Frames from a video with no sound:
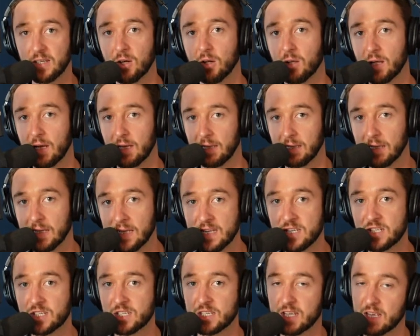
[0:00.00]
at
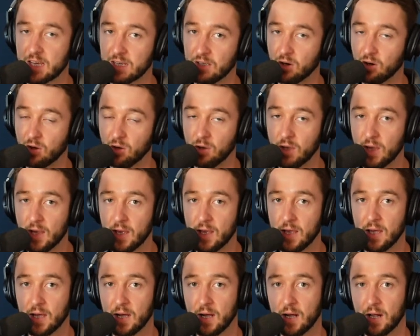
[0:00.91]
least signal
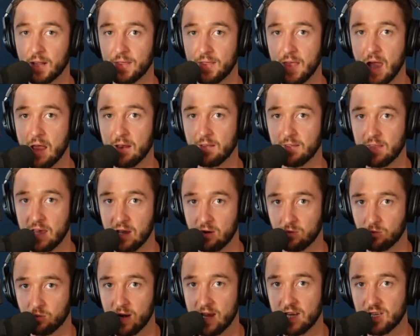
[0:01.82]
that
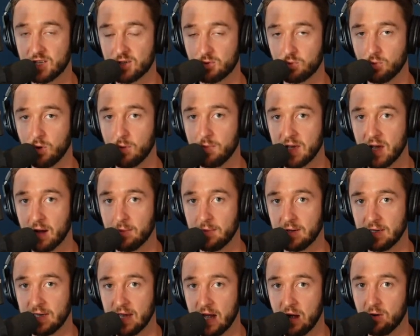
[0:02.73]
rates will be
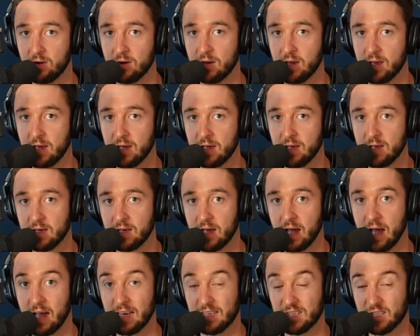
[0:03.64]
coming down
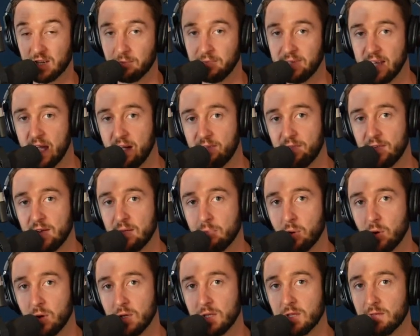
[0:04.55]
at some definite
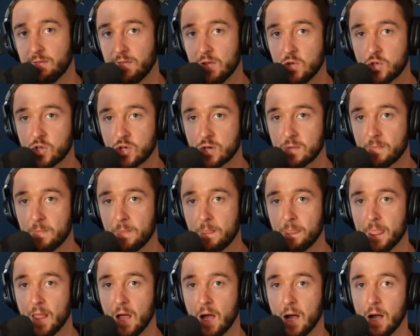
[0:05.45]
point in the future.
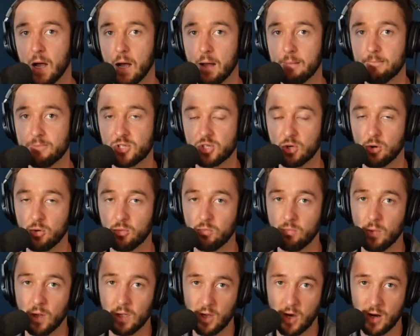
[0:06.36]
So
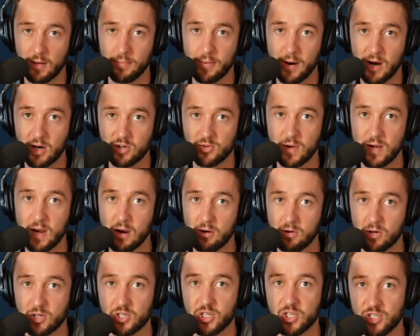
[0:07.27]
a lot of buyers right now
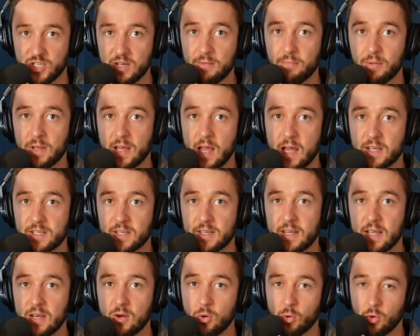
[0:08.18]
are just simply
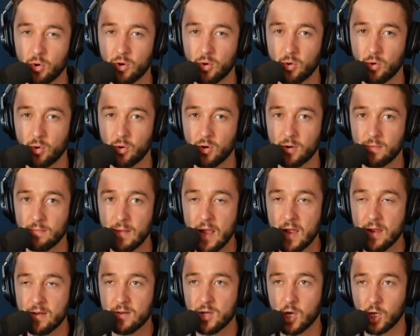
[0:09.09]
hesitant, or
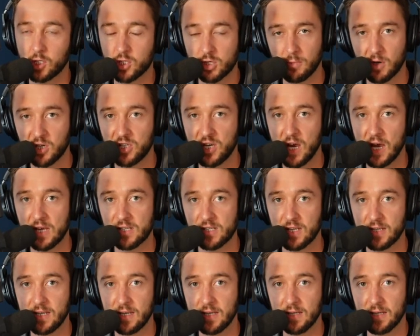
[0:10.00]
not so much
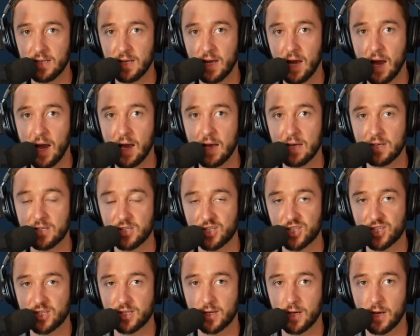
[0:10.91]
hesitant
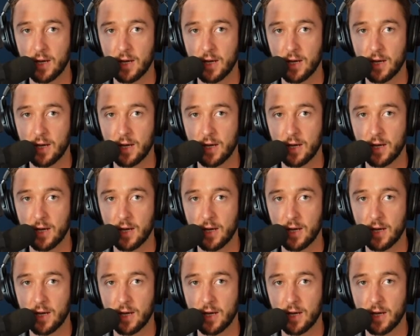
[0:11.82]
as